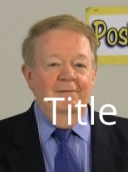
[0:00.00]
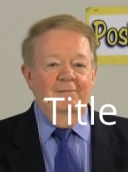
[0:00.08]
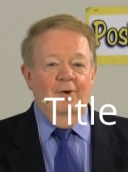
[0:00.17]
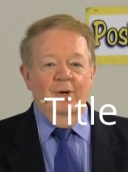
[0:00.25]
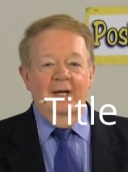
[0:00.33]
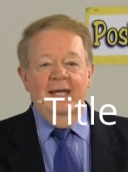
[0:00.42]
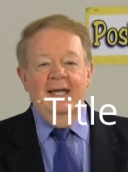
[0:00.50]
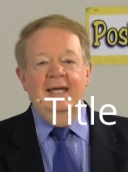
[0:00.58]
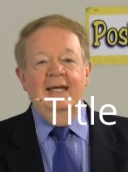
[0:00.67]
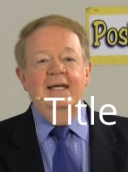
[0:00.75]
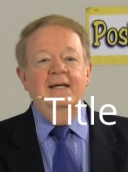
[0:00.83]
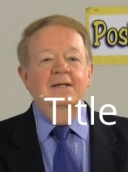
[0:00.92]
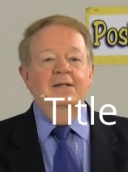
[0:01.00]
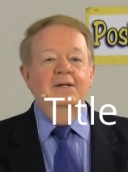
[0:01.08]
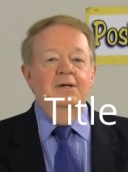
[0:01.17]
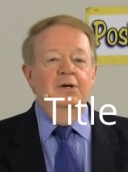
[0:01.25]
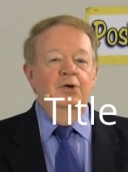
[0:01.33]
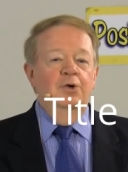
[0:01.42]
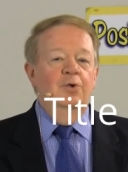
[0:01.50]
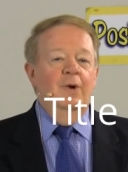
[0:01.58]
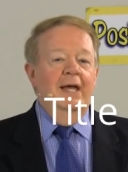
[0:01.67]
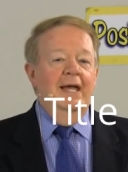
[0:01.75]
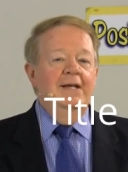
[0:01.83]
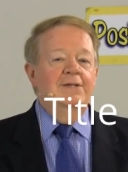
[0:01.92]
for he who
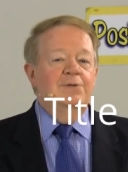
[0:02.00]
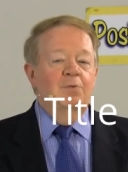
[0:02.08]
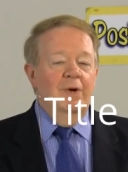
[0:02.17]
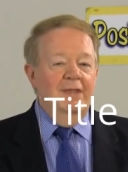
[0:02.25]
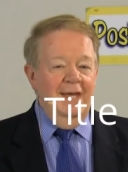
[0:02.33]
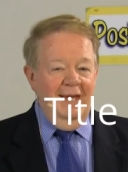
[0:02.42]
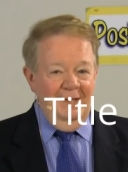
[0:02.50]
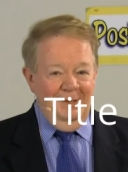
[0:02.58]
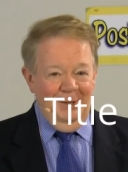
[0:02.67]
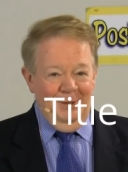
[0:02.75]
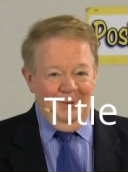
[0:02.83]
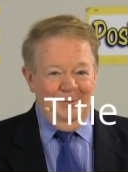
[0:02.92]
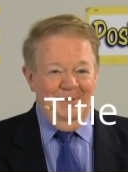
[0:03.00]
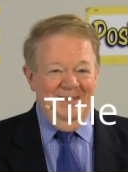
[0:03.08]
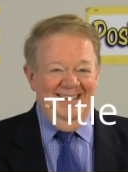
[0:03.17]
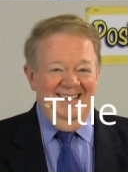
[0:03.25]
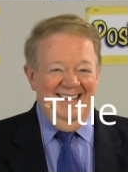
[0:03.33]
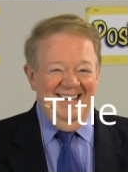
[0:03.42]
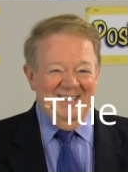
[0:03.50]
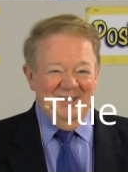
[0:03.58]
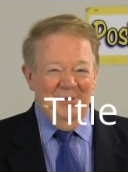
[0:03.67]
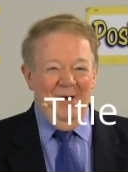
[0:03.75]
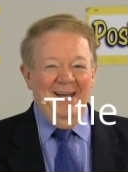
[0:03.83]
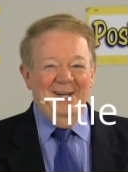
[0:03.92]
is within you is
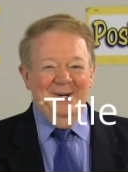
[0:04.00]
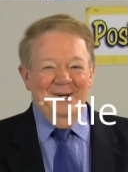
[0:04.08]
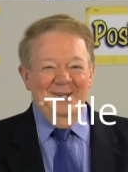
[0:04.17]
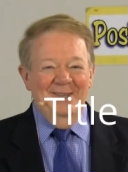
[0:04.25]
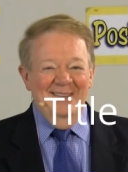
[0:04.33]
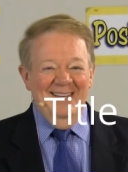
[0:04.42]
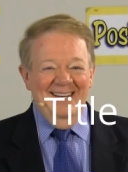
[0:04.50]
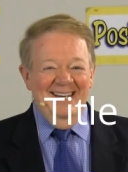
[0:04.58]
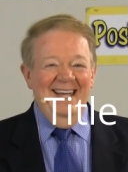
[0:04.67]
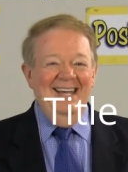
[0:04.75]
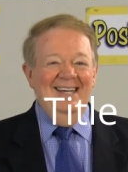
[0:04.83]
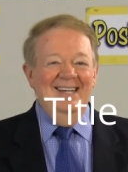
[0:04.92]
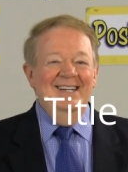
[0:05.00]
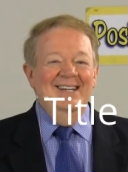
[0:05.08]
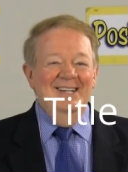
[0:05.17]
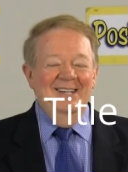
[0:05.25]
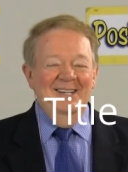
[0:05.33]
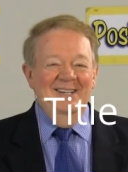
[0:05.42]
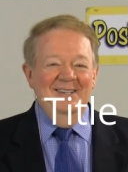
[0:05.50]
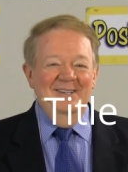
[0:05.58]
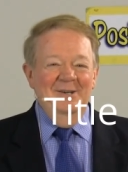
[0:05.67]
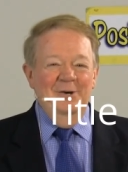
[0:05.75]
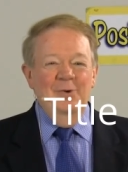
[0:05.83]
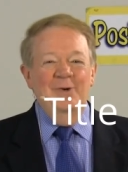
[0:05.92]
greater than he
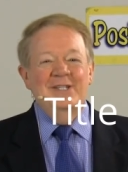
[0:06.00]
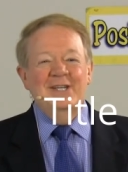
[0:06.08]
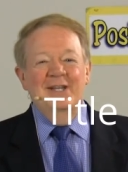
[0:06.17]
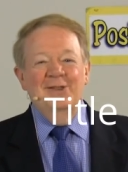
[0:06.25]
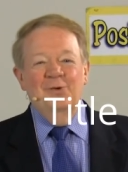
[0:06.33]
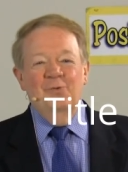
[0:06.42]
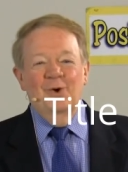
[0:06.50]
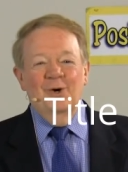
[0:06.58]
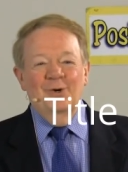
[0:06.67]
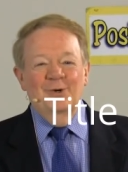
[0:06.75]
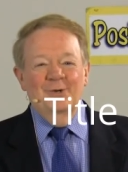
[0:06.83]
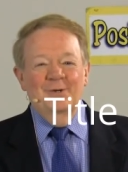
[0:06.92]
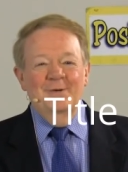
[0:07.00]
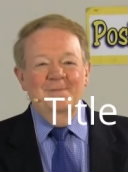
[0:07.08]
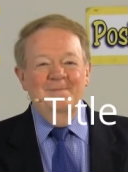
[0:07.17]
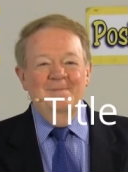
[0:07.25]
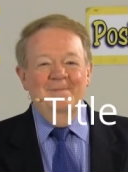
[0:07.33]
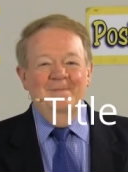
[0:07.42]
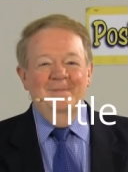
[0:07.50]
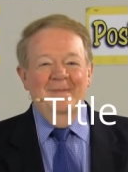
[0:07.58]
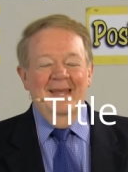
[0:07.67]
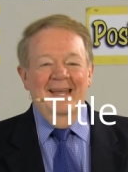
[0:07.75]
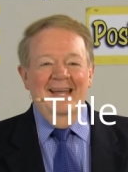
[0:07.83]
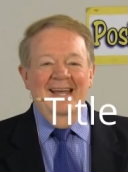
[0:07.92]
who is in the world.
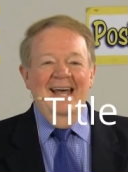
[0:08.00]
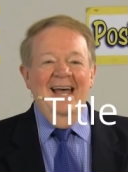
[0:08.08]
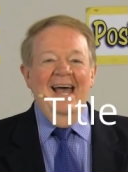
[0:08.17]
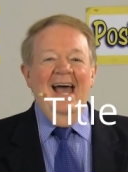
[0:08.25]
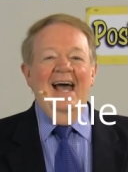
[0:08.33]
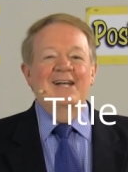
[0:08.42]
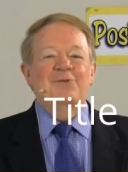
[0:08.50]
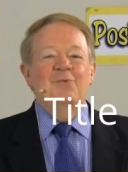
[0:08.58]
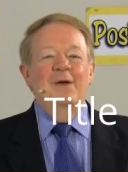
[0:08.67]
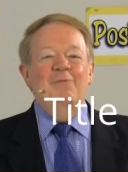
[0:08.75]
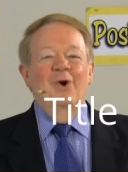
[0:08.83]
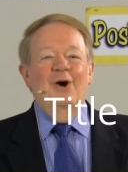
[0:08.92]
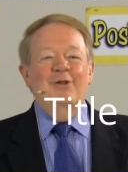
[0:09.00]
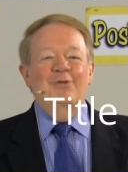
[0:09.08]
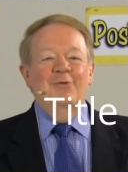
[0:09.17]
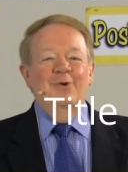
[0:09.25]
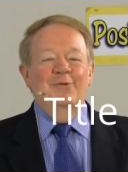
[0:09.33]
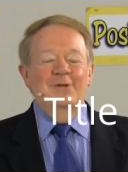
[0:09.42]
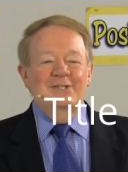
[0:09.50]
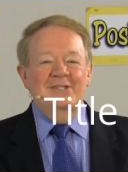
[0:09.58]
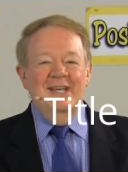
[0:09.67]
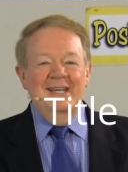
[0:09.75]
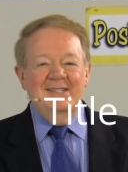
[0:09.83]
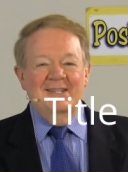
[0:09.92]
As we walk through the
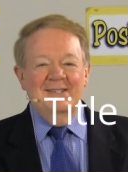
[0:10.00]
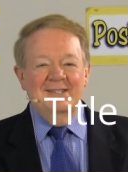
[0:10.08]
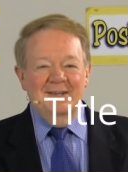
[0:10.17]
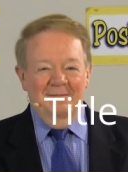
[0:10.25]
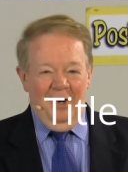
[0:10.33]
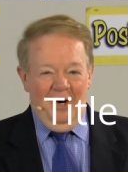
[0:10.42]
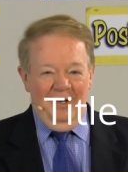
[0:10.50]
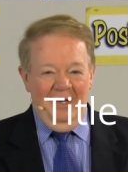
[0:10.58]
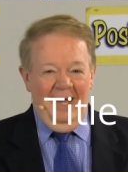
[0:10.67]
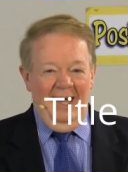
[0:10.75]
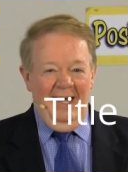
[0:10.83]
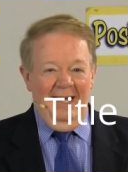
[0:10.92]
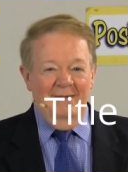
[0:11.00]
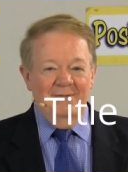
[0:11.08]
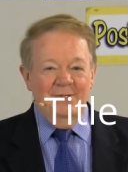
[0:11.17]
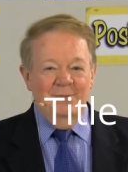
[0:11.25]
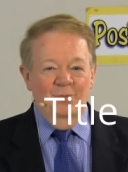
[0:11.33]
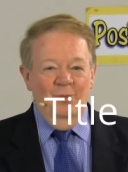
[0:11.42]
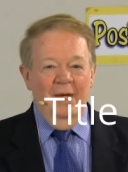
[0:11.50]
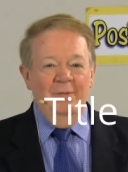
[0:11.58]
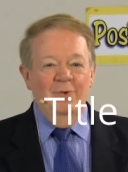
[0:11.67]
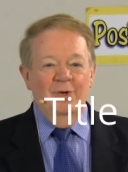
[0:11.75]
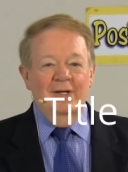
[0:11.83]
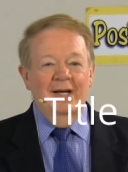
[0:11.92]
seasons of our lives, we
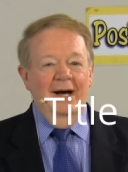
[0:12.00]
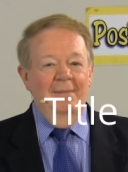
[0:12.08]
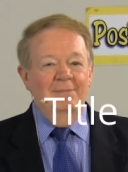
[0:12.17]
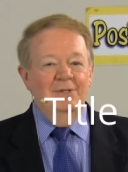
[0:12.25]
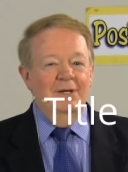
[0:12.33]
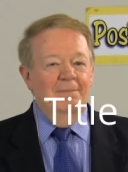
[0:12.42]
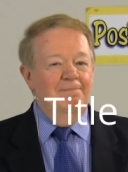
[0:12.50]
will come to